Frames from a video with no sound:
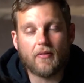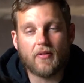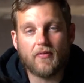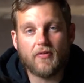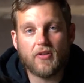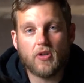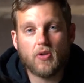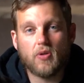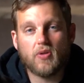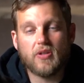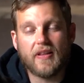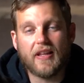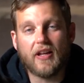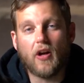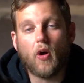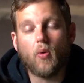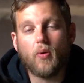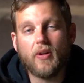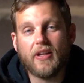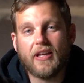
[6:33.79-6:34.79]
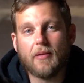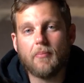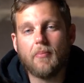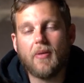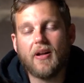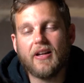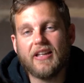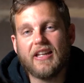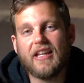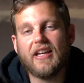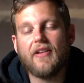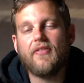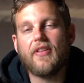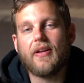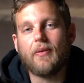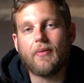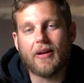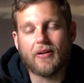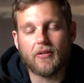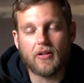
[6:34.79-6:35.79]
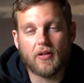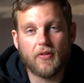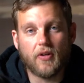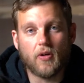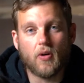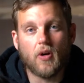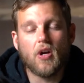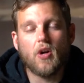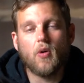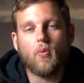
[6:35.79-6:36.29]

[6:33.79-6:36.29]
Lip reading: reviews and they only get money if they write a review.